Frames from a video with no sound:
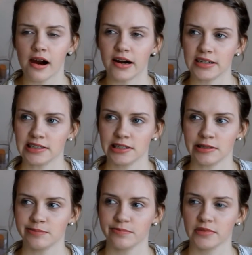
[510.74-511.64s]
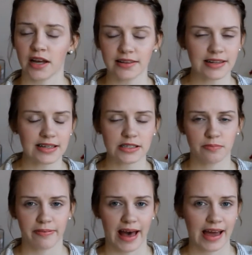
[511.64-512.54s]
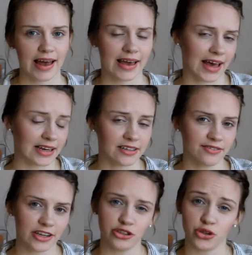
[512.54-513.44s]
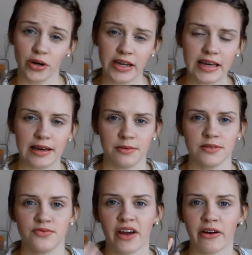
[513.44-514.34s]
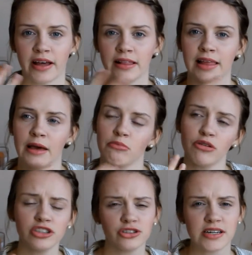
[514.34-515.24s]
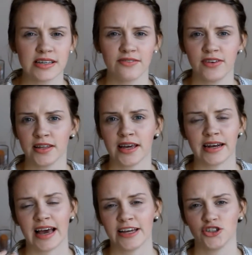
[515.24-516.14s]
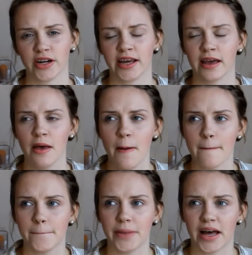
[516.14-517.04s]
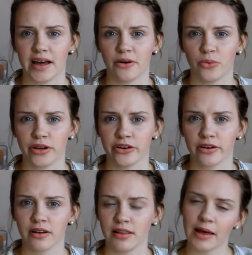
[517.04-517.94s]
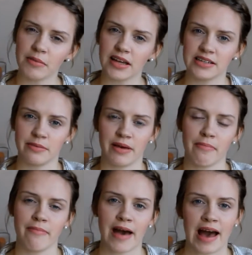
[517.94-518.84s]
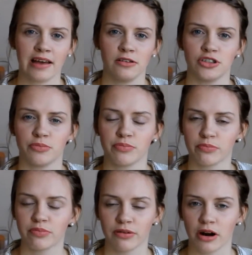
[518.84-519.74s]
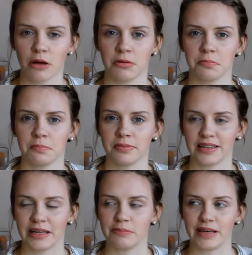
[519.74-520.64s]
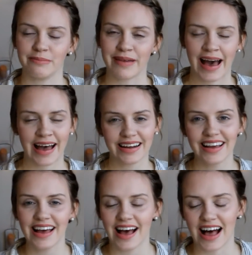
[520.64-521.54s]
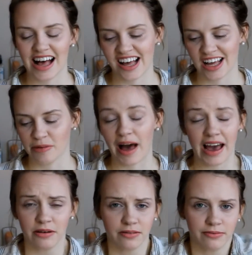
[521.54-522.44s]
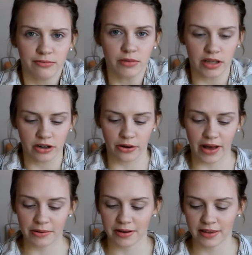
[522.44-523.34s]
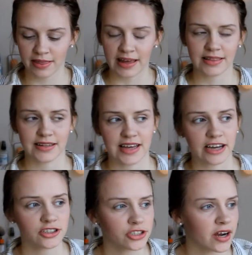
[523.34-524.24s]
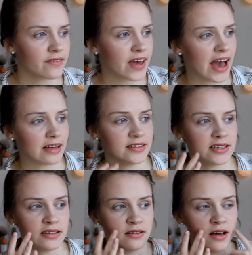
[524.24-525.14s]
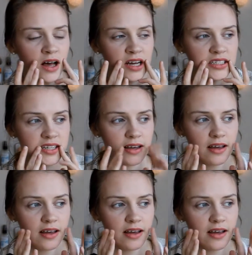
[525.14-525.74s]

Not that that's bad. I kind of enjoyed it. It was very like moisturizing feeling and hydrating, but when you're claiming to be matte, you should probably be matte. I really like the texture of it. I did not